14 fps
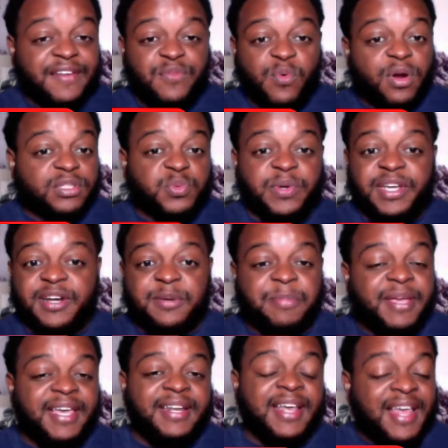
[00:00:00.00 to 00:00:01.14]
life works weird,
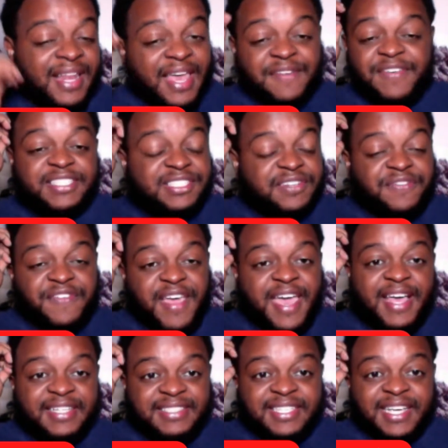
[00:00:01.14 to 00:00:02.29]
man. Life hits you
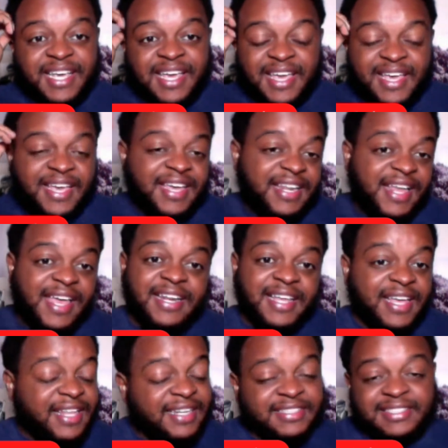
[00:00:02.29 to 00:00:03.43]
fast, and and
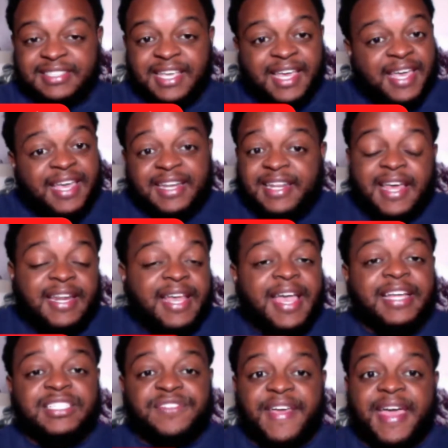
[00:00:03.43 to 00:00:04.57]
and it's it hit Danny
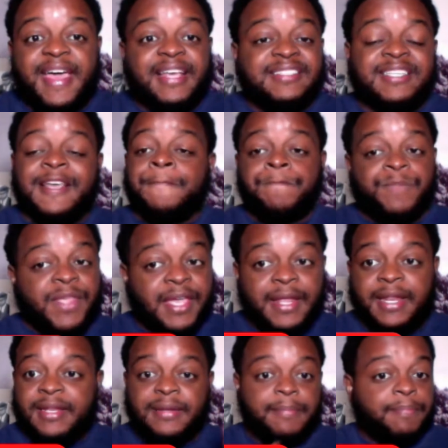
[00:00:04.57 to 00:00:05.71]
Ainge fast,
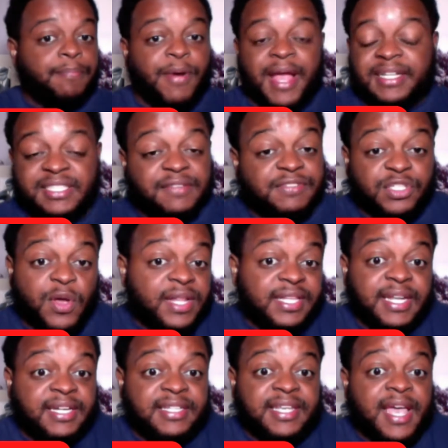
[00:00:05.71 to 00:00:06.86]
and Brad Stevens gonna have
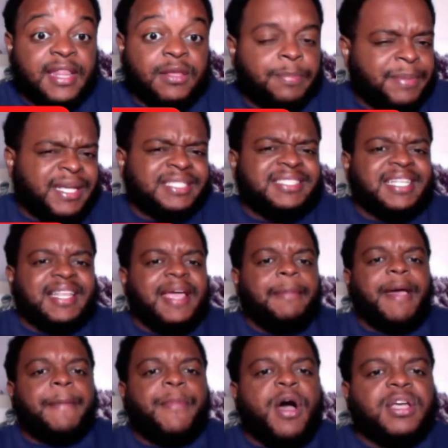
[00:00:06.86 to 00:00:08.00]
to get it together. Because the thing
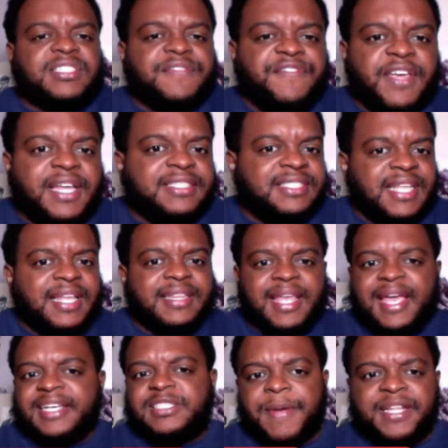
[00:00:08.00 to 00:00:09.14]
about Boston fans is that
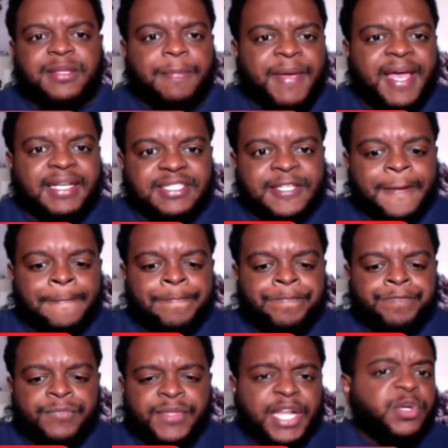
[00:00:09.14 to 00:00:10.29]
they expect the best.
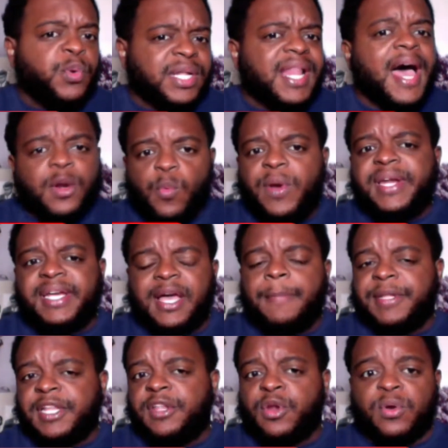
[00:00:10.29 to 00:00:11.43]
They do a lot of winning
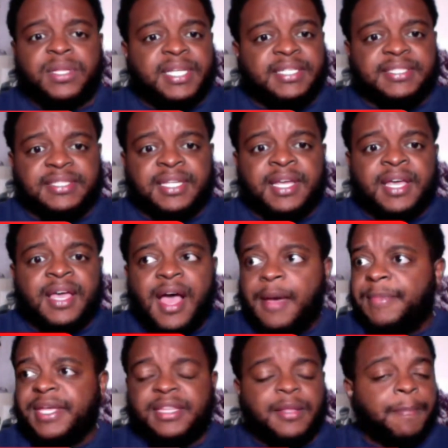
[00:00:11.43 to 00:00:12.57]
up in the Northeast.
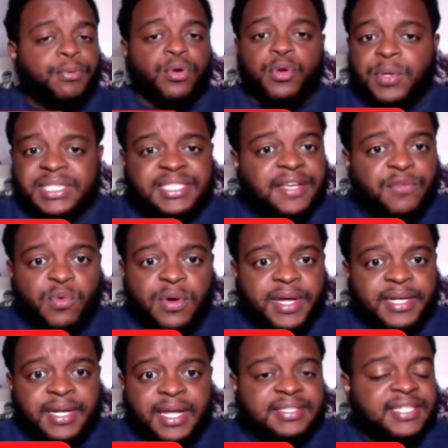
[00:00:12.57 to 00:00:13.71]
I mean, the Bruins have
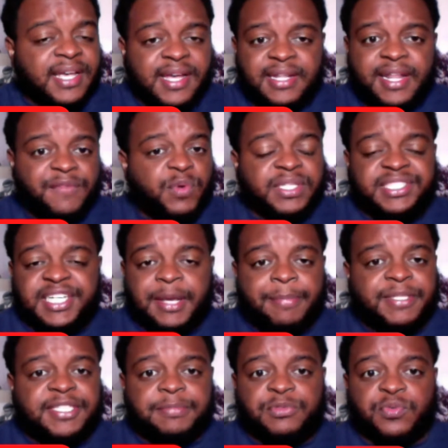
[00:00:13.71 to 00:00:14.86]
won a ton. They've won
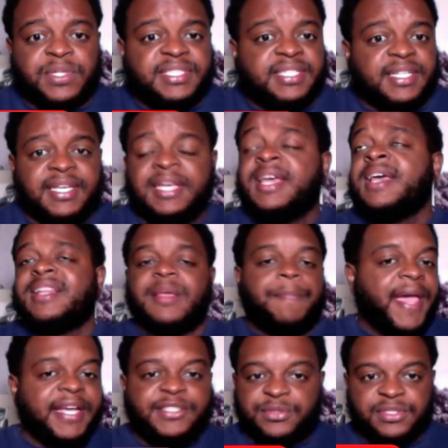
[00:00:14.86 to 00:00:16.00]
championships recently. The
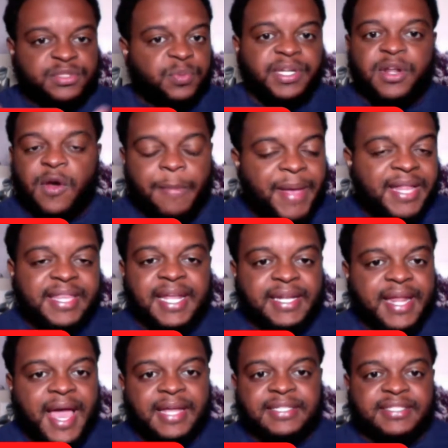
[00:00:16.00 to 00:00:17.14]
Patriots, we know about
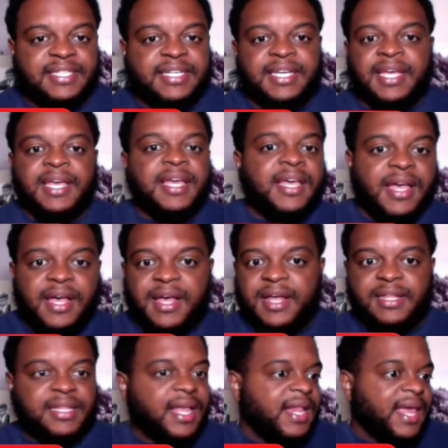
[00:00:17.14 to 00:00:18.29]
that dynasty.
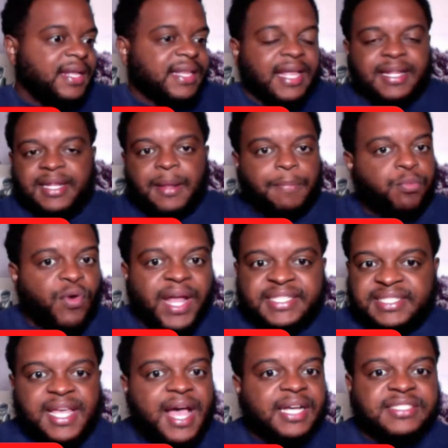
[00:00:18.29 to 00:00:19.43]
Uh, like they, the
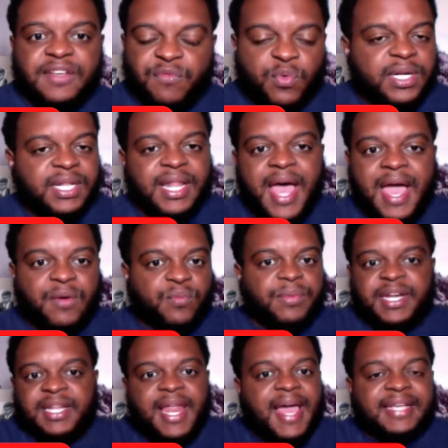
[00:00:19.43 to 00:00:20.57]
Red Sox have won a lot
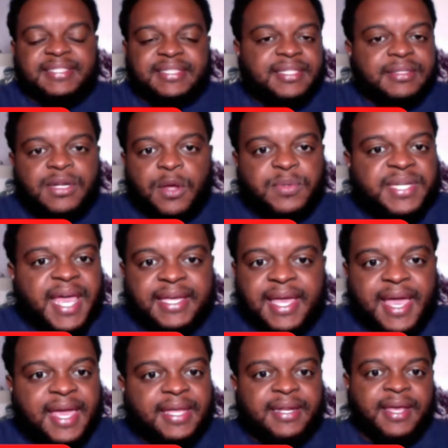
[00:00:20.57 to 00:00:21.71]
in the last you know
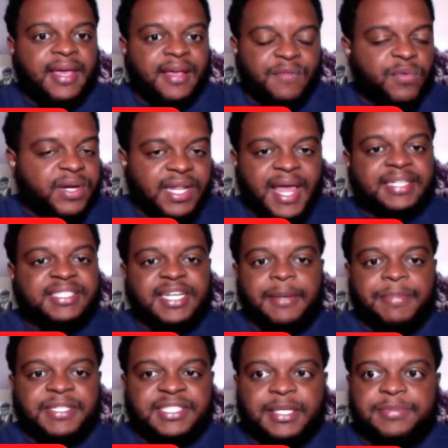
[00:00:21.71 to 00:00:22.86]
decade. won a lot of
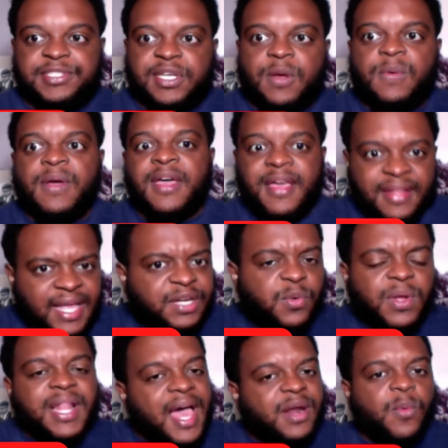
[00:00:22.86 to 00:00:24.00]
championships, so they
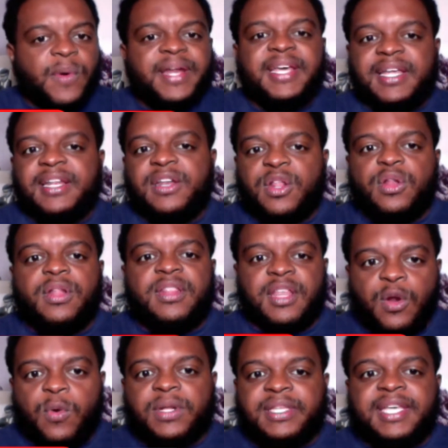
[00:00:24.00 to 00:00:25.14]
do a lot of winning in the,
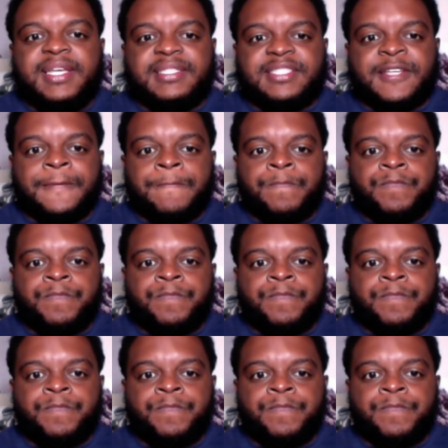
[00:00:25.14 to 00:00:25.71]
the Northeast.